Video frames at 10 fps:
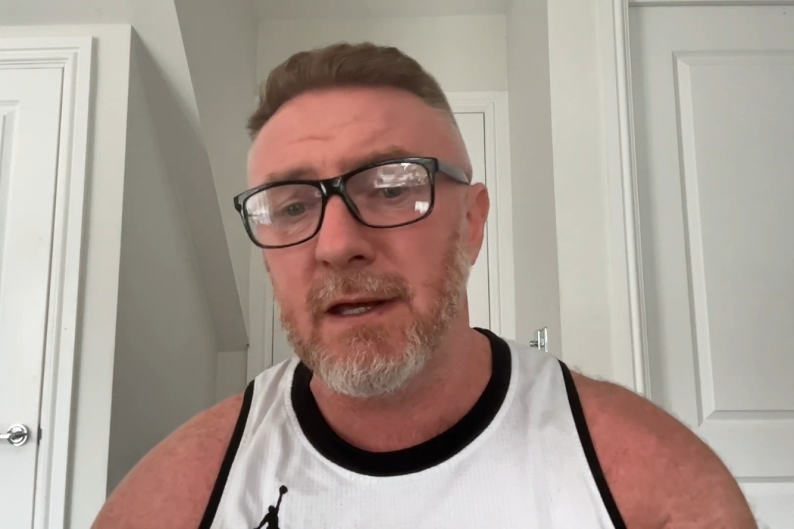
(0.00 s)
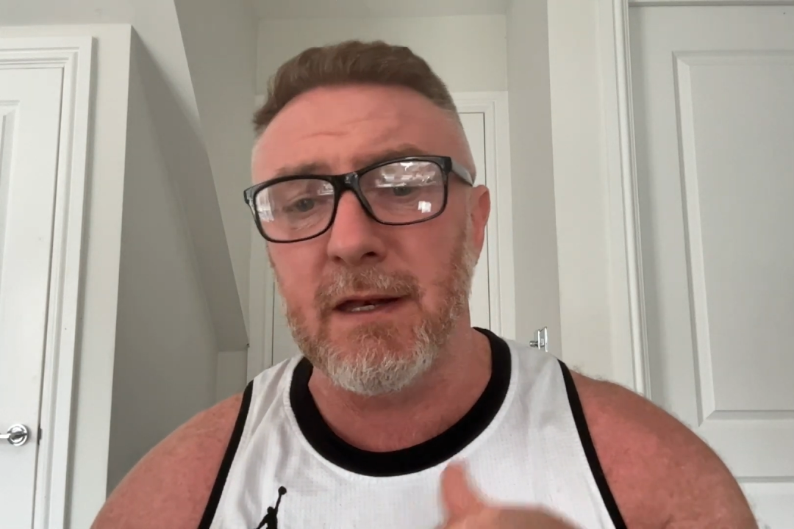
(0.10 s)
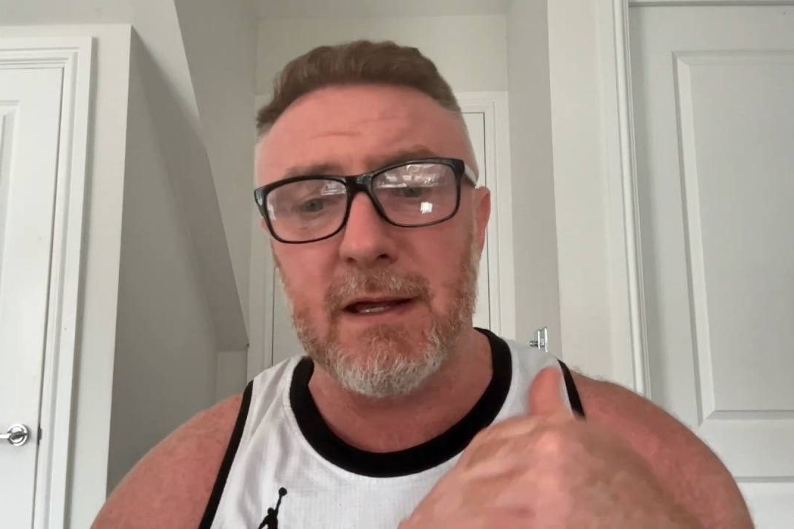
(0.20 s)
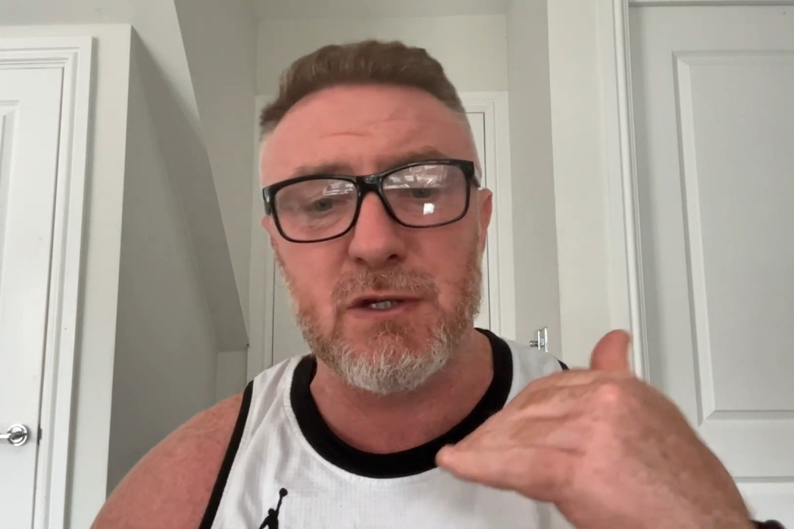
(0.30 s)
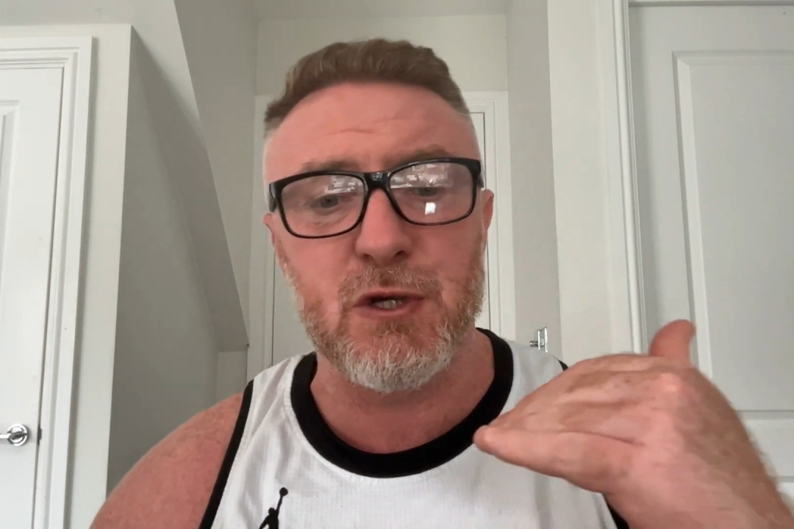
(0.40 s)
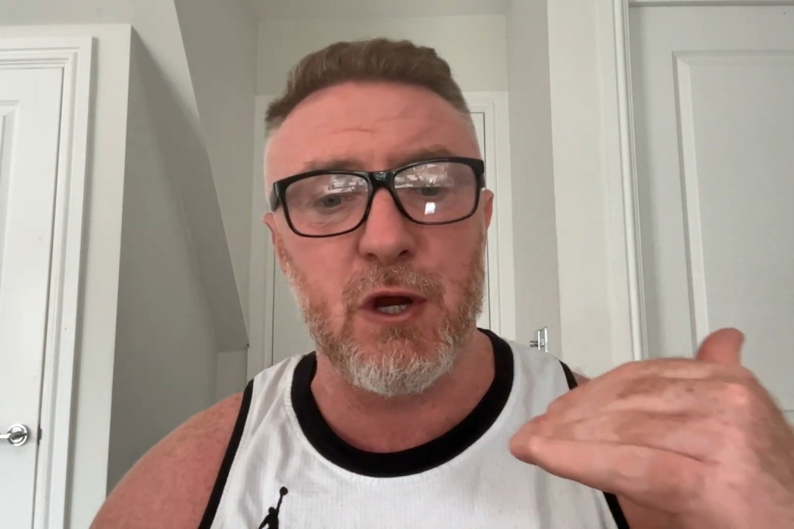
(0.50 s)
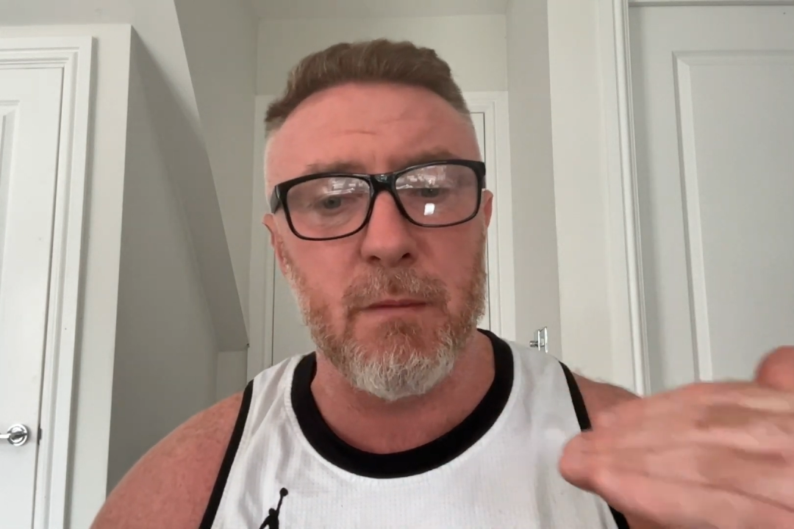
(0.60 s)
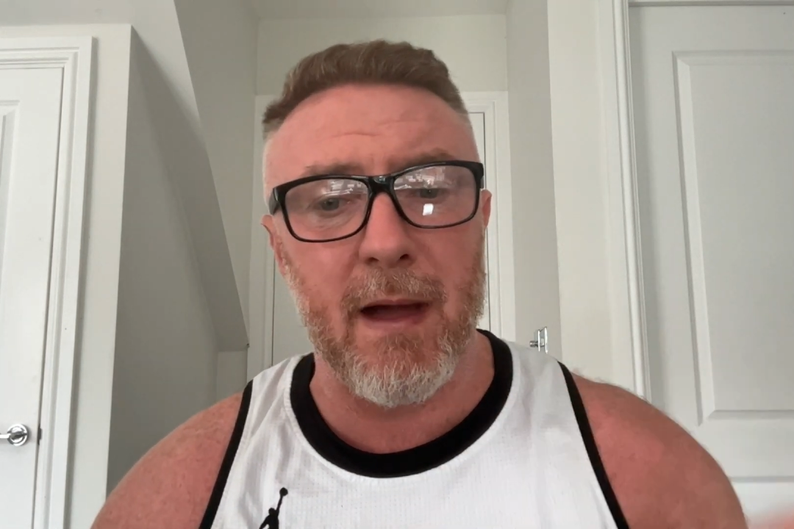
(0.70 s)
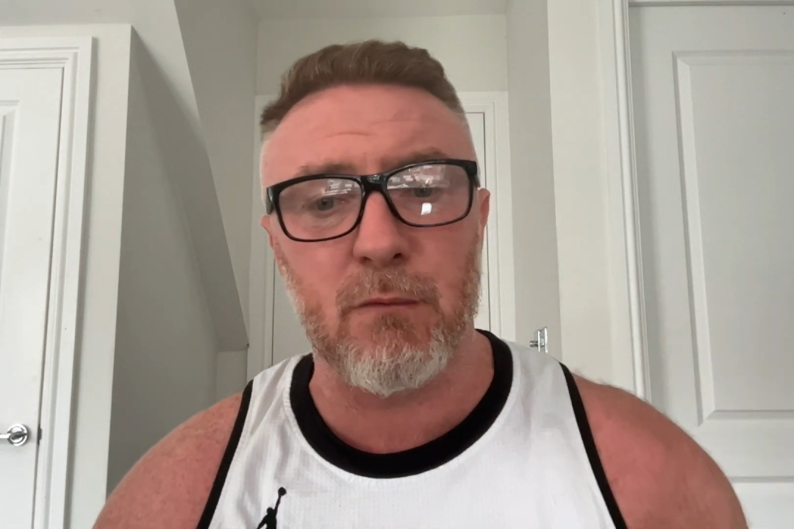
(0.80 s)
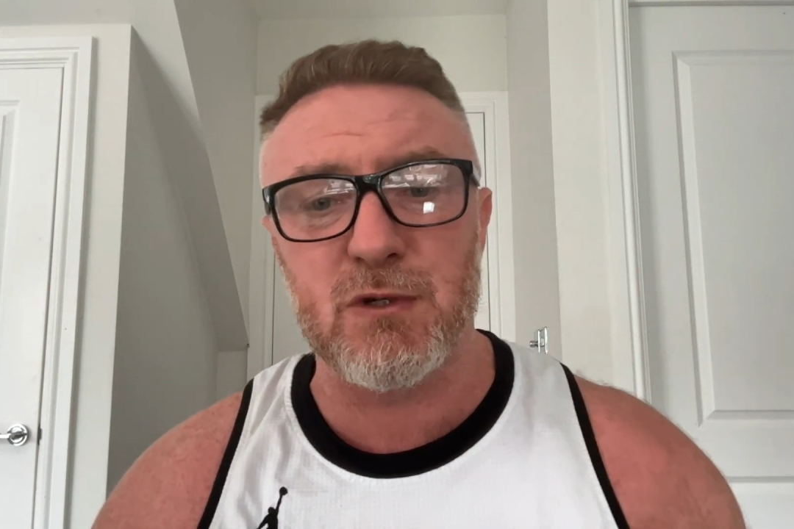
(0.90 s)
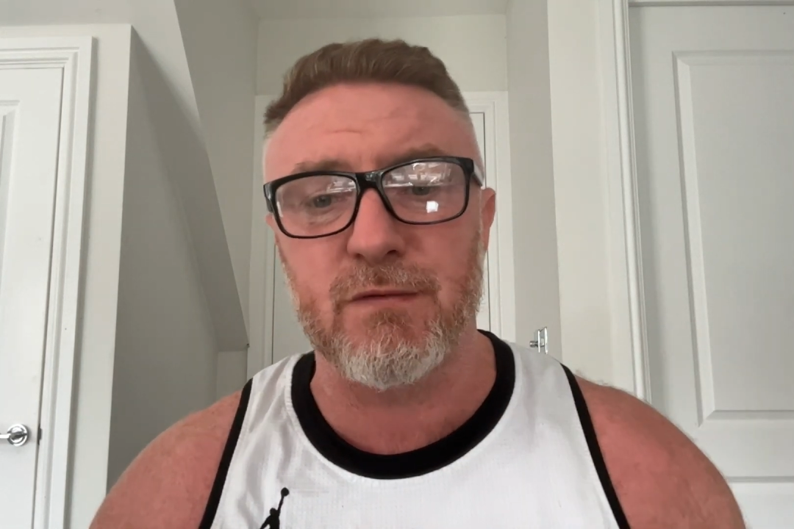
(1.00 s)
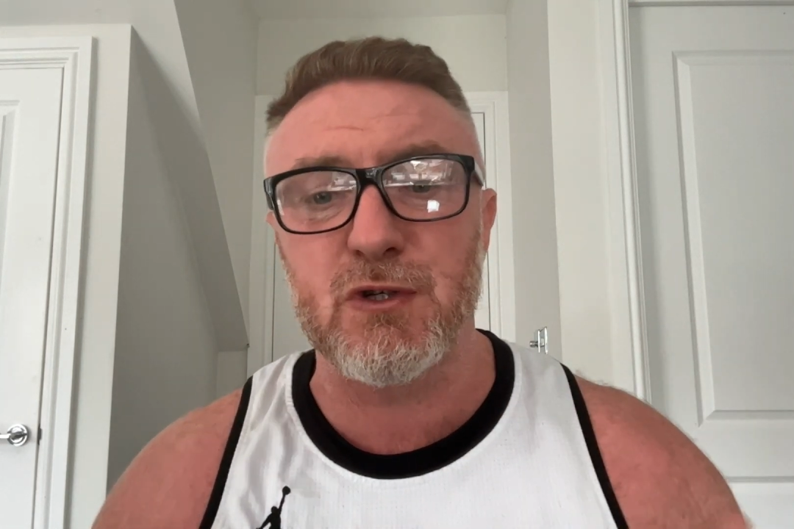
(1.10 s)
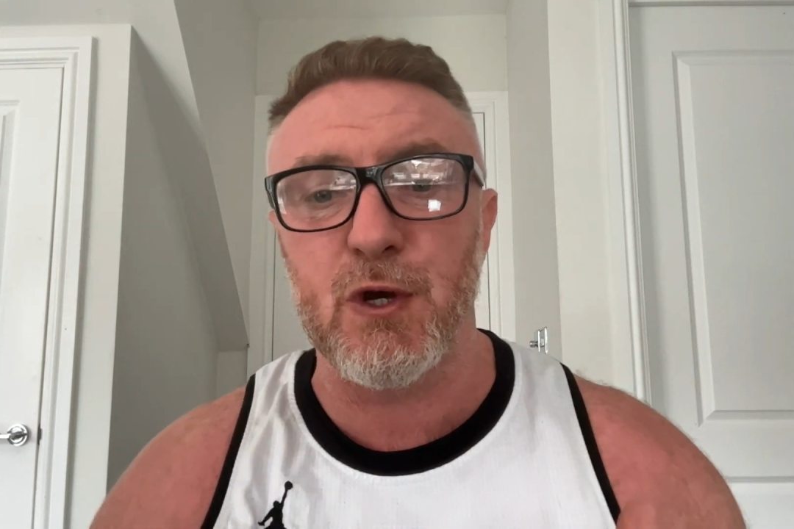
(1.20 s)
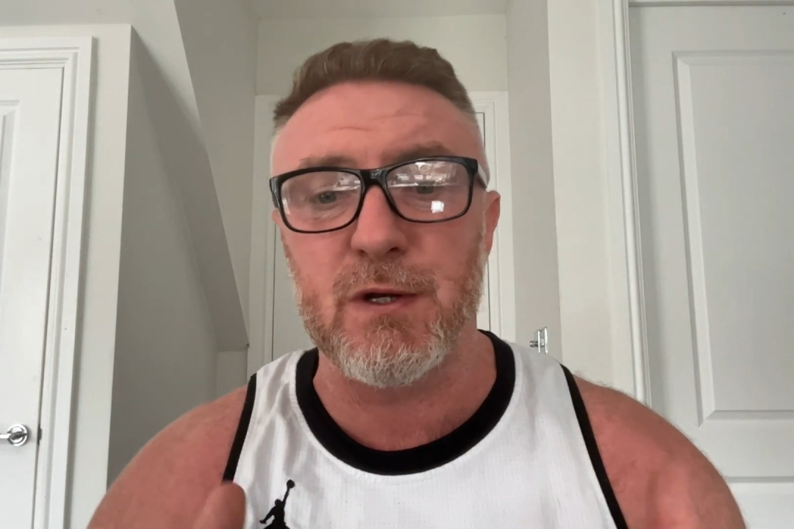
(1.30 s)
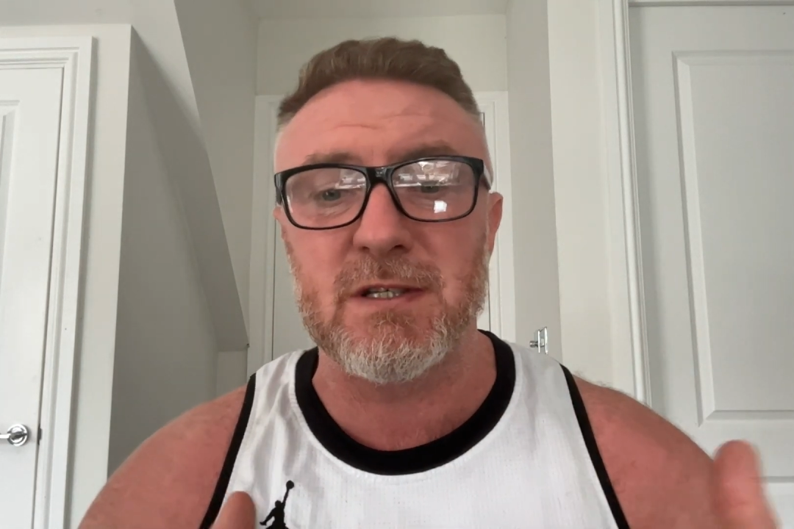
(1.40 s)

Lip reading: You need certain amounts of certain